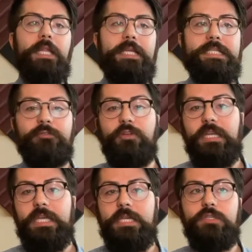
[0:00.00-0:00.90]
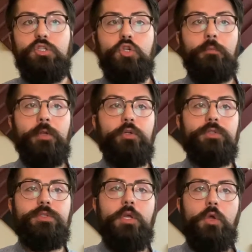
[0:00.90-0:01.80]
in different keys,
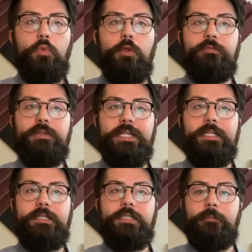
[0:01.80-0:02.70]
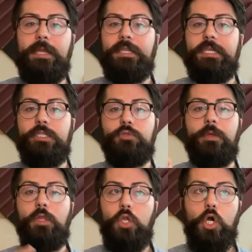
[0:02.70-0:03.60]
trumpeters would have needed to make the
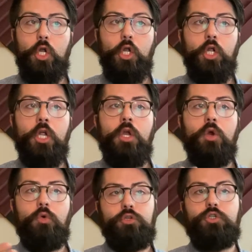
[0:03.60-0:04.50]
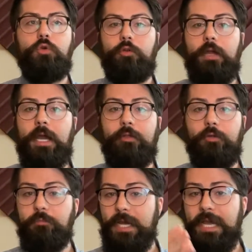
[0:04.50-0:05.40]
instrument longer or shorter, either
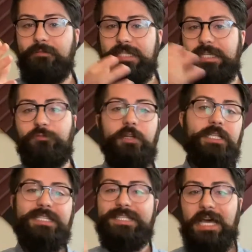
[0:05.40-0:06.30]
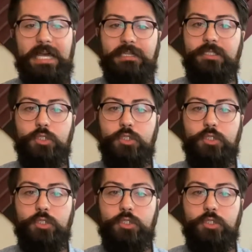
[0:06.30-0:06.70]
by having different sized